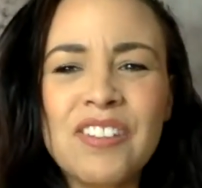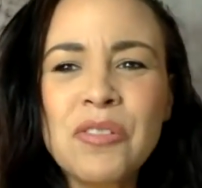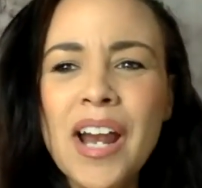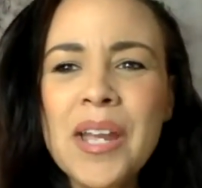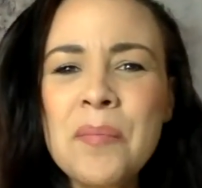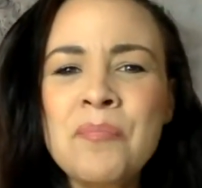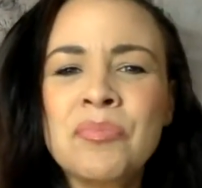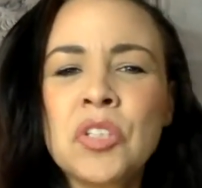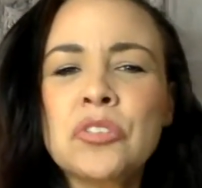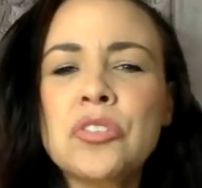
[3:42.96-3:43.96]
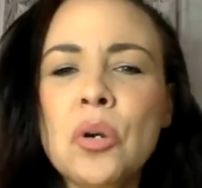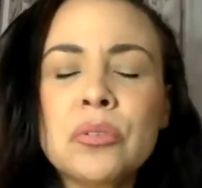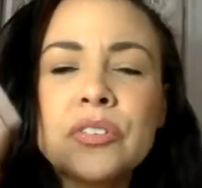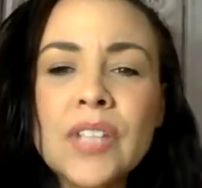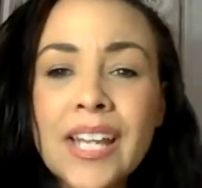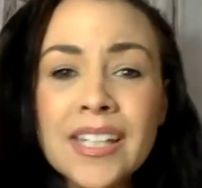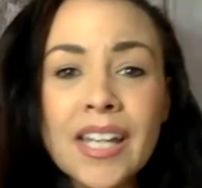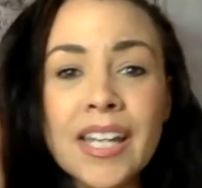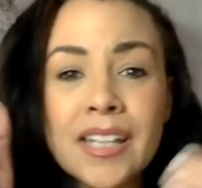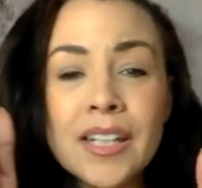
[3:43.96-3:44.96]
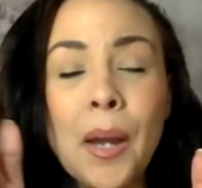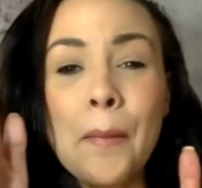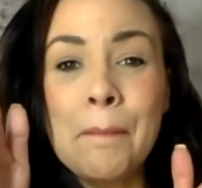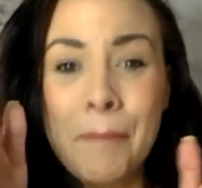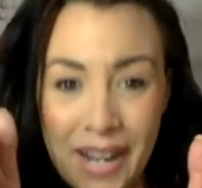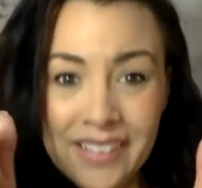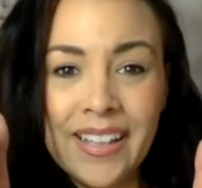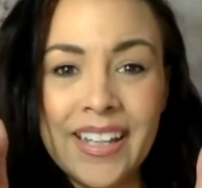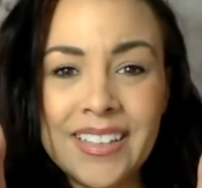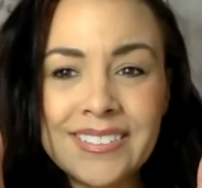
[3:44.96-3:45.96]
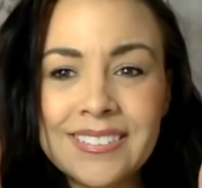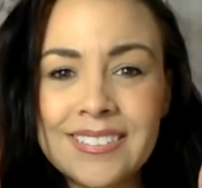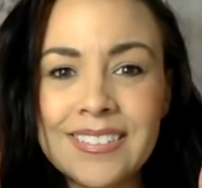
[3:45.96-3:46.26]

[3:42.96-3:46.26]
right? So stay in my lane.